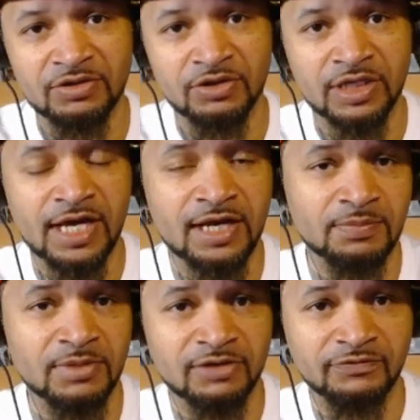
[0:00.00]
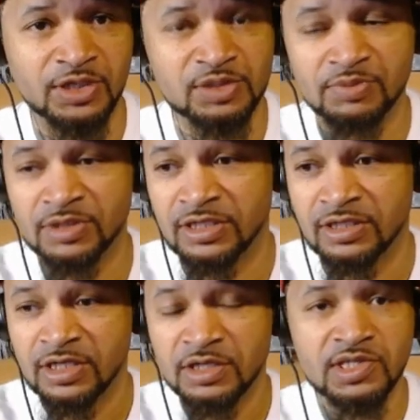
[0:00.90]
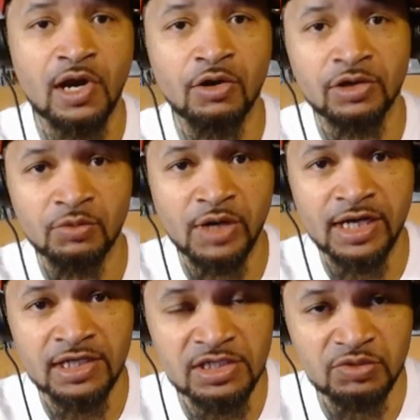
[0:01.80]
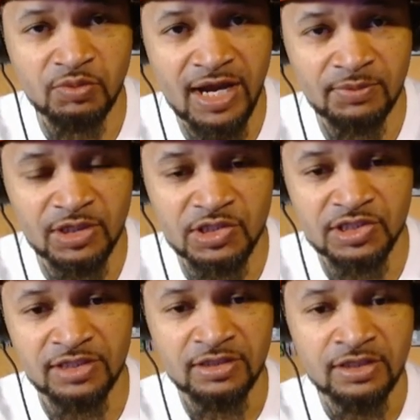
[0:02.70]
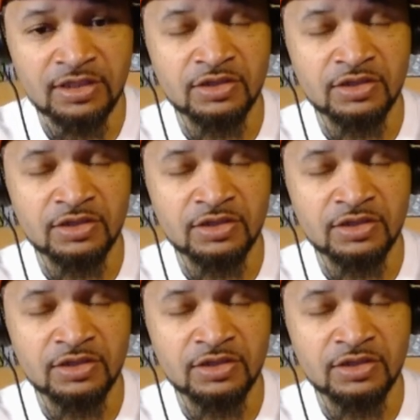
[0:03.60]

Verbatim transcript: You know, a lot of motherfuckers be talking while he's rapping and shit